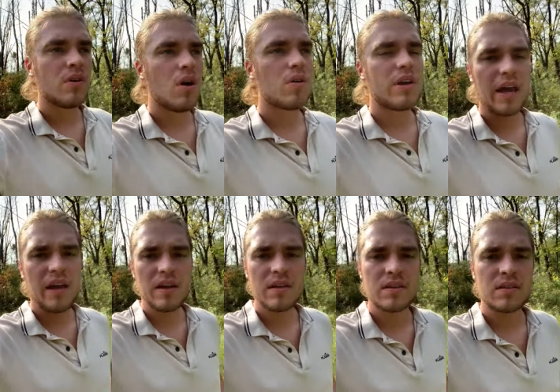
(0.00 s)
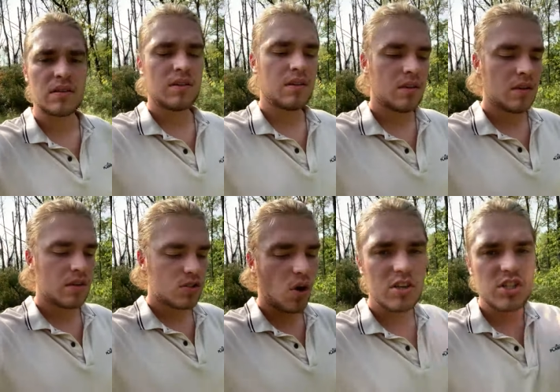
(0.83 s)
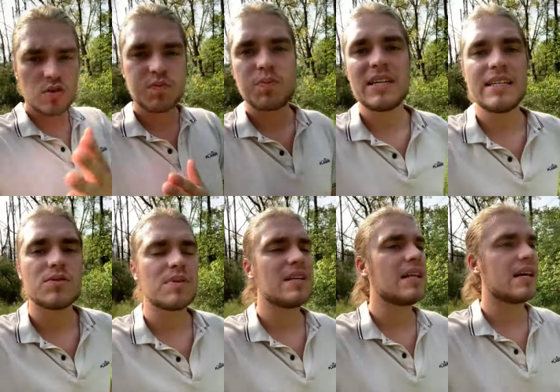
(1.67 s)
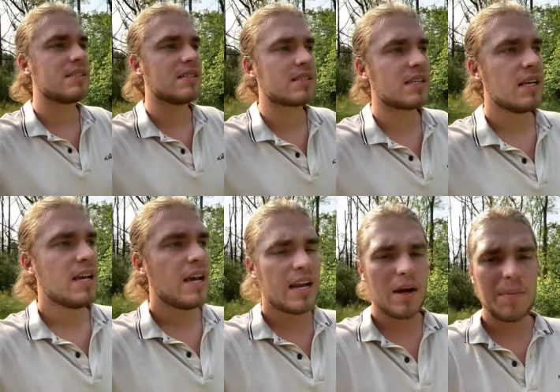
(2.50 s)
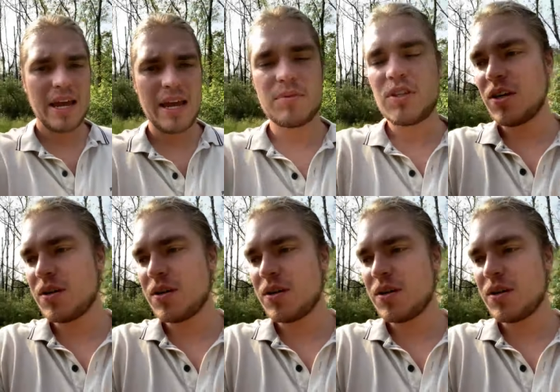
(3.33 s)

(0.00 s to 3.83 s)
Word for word: Okay? So uh, just please realize this. And I'm amped